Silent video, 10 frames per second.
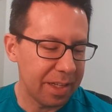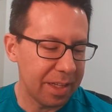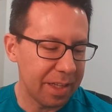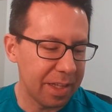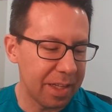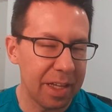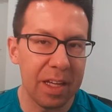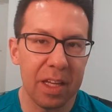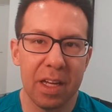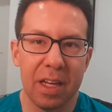so does he
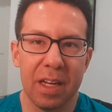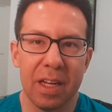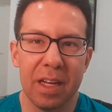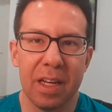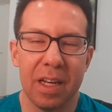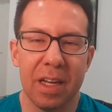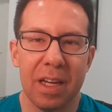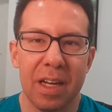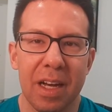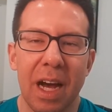understand entertainment
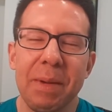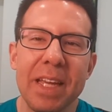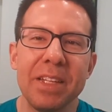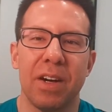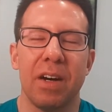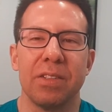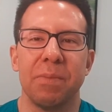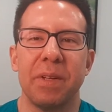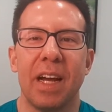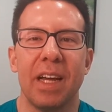i mean he does i don't
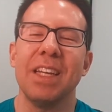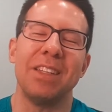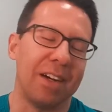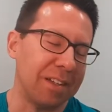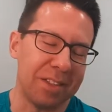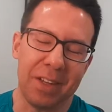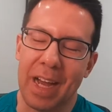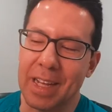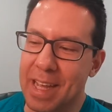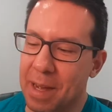know he does
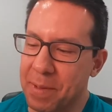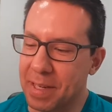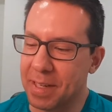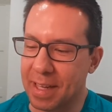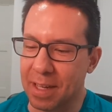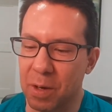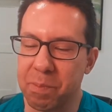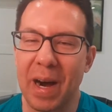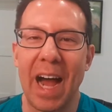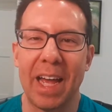i can't i mean like
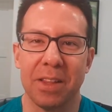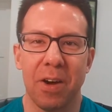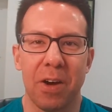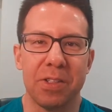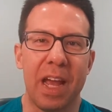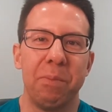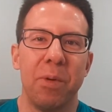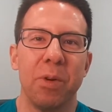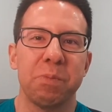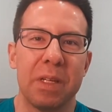by and large
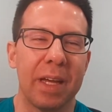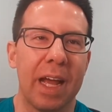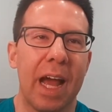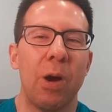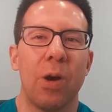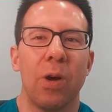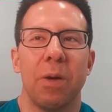most people like